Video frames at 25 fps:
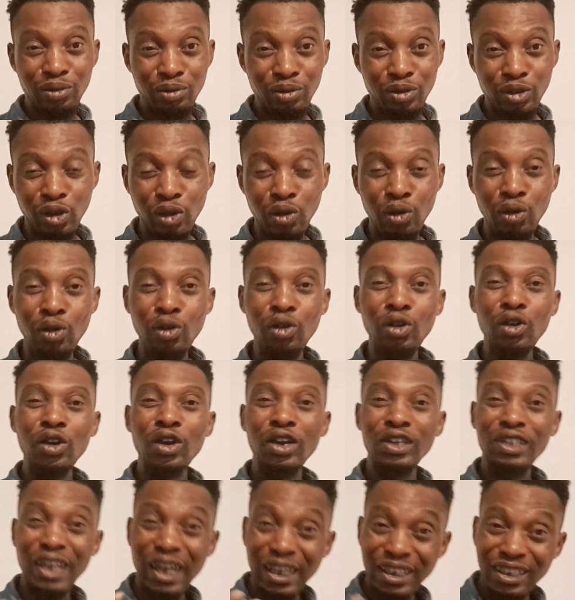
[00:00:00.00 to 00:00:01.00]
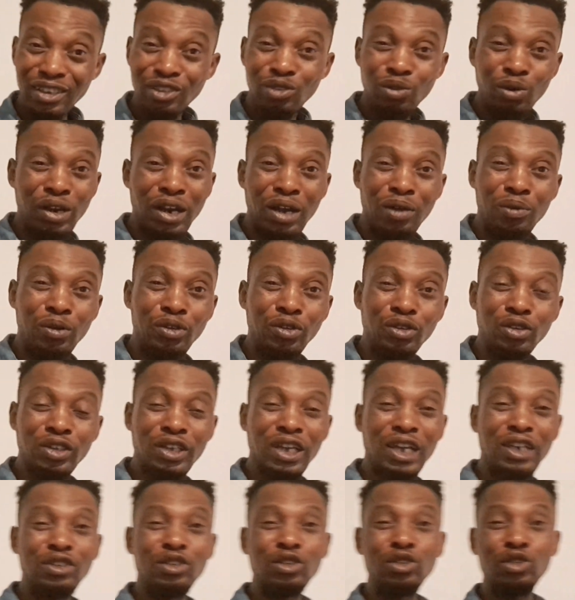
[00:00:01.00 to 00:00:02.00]
So that is what I want to
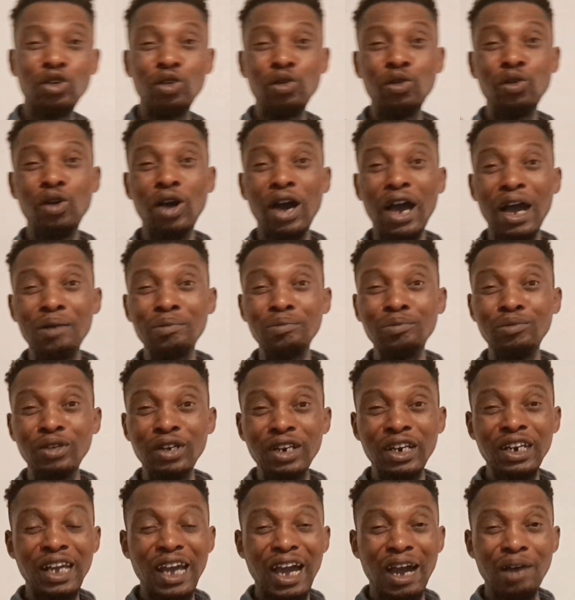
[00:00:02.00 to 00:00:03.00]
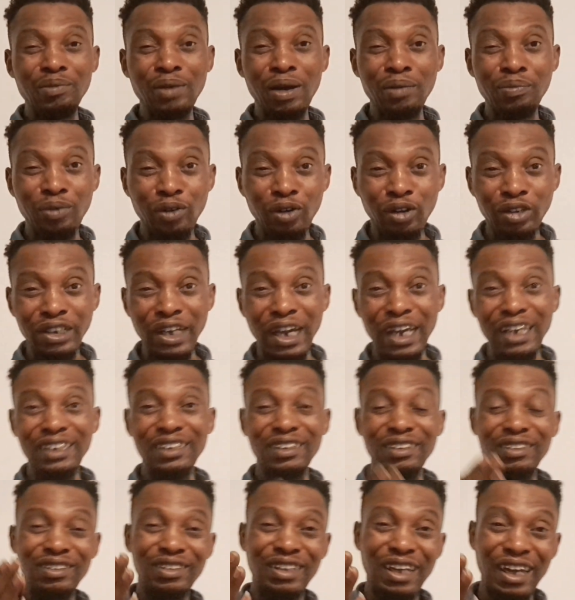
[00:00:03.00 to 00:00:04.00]
tell you. So I'm
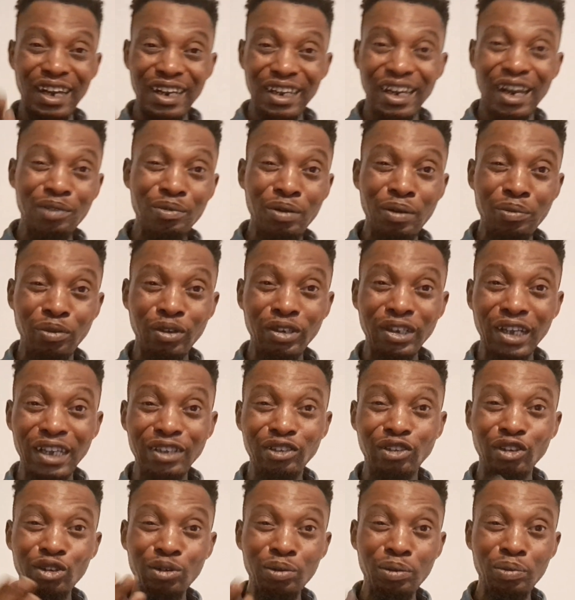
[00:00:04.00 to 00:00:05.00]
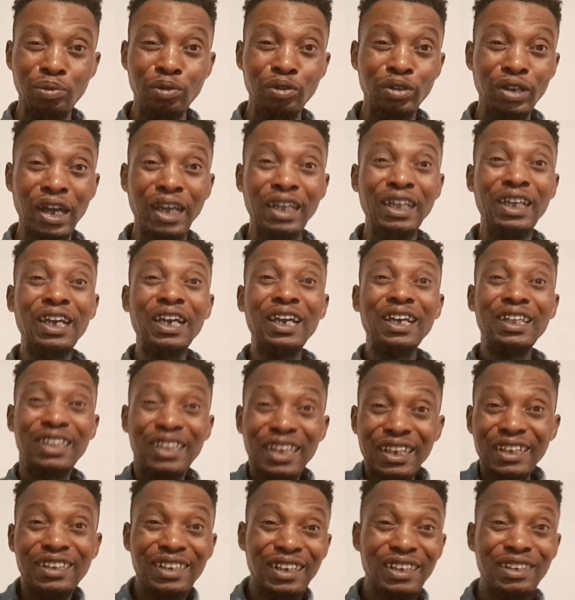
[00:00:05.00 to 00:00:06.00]
apologizing, Darren. I'm apologizing to you people that
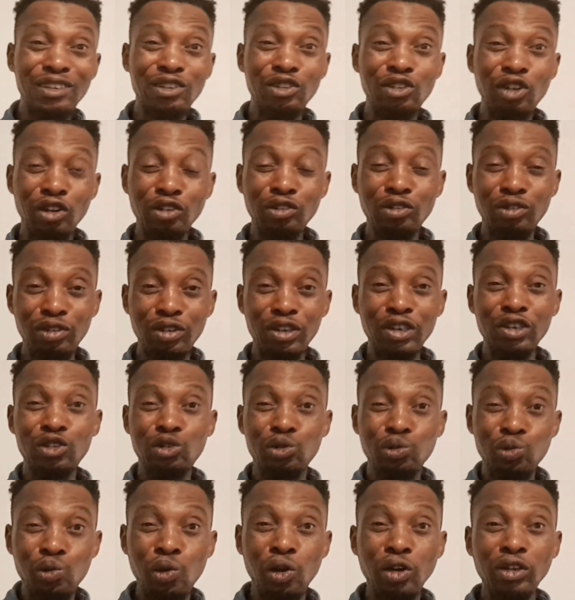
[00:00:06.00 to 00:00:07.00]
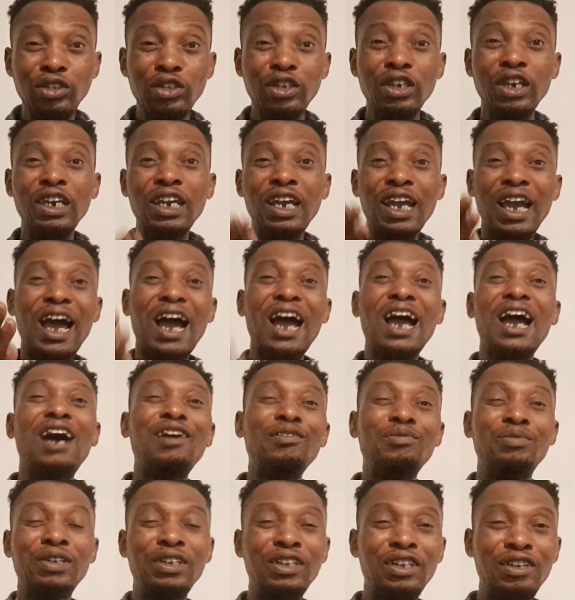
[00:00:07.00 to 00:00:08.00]
this is not is what I
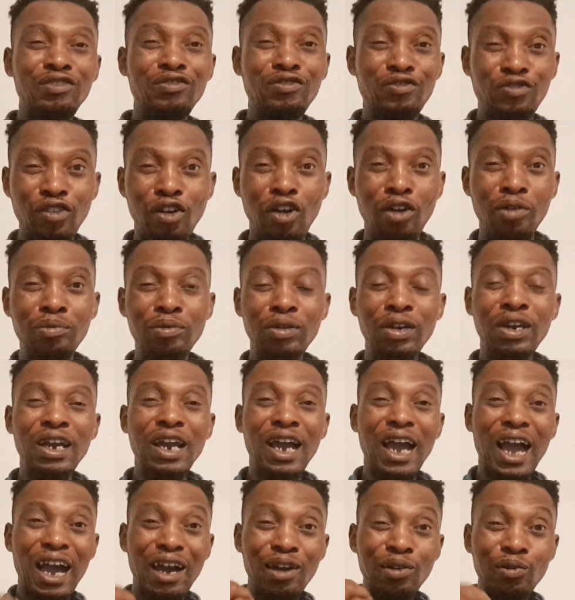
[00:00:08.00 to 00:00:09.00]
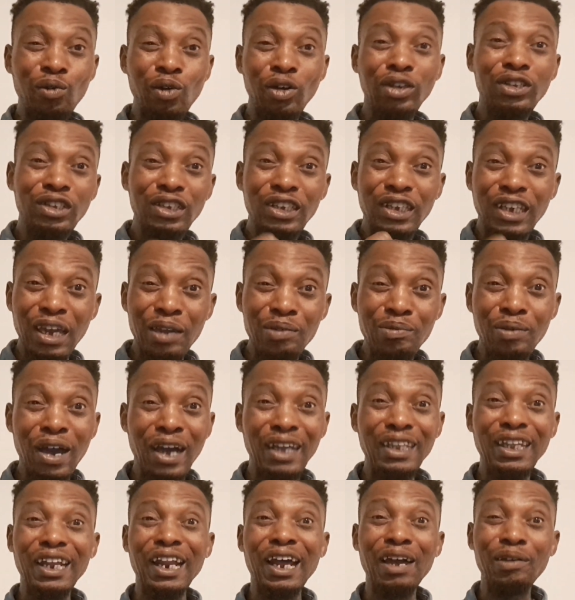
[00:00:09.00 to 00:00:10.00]
have been informed and what came
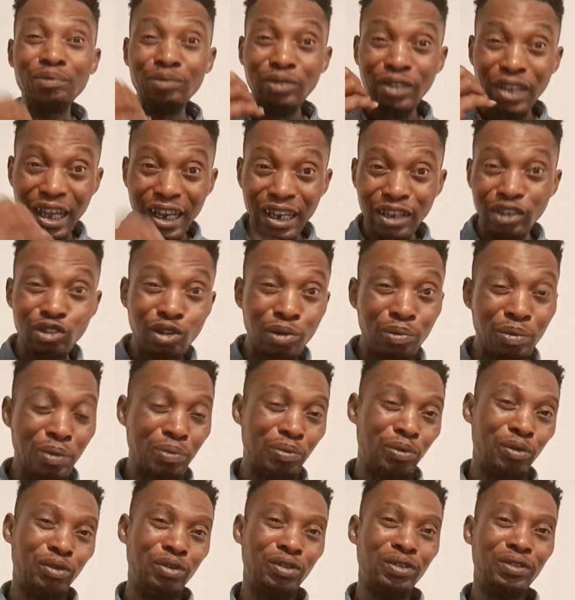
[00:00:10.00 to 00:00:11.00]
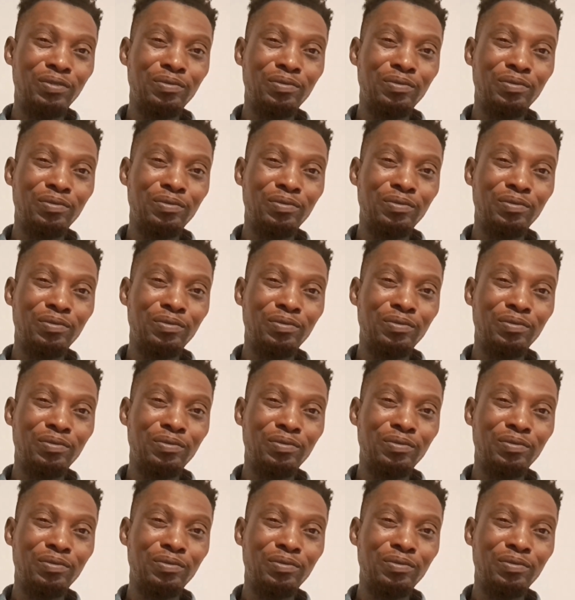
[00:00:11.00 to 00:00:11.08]
out that I'm telling you people.